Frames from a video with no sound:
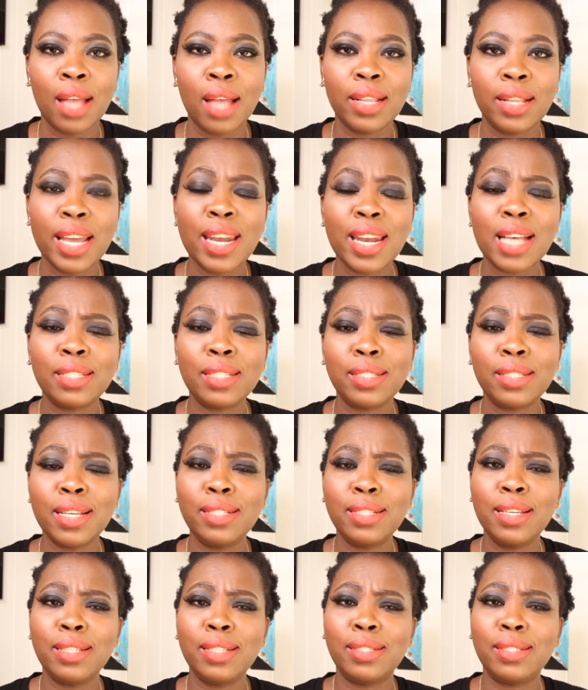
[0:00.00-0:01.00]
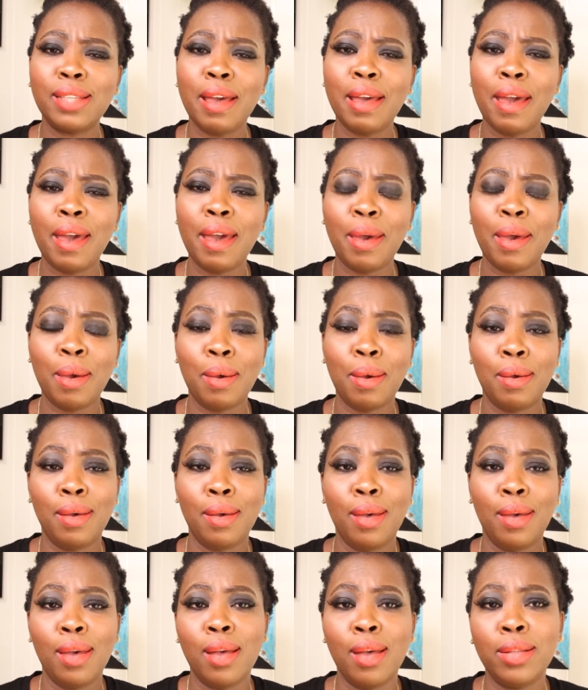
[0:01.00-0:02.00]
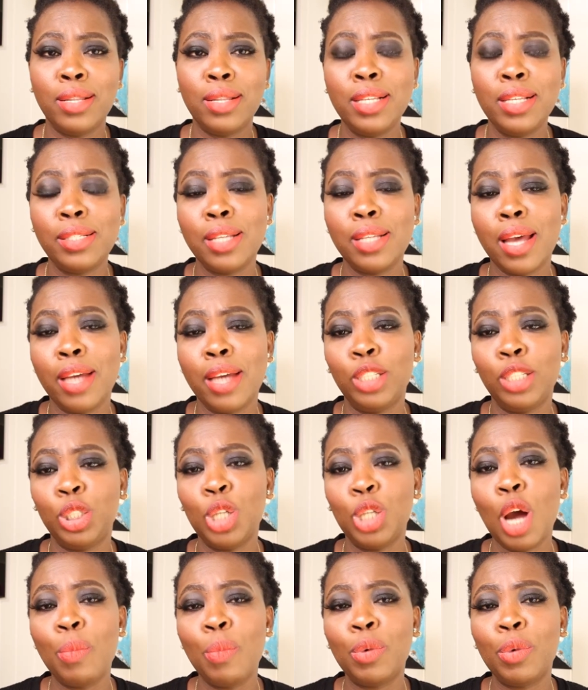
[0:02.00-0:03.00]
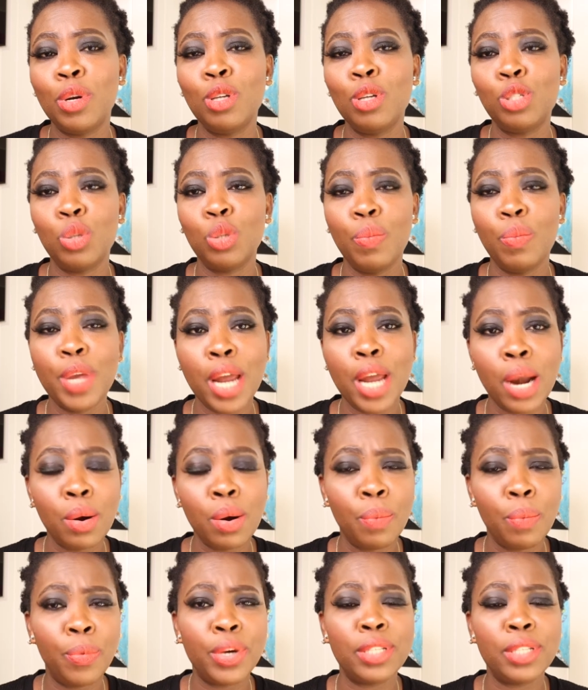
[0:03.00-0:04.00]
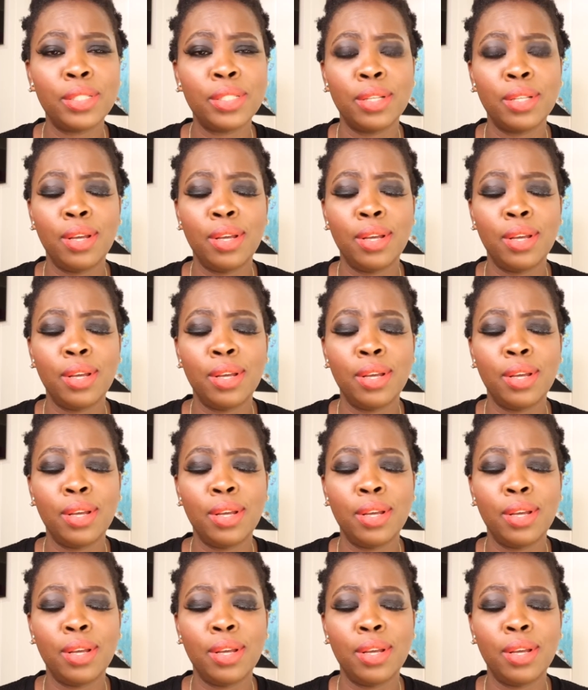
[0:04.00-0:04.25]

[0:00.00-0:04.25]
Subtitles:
Then I see this shop close to me, Aeropress.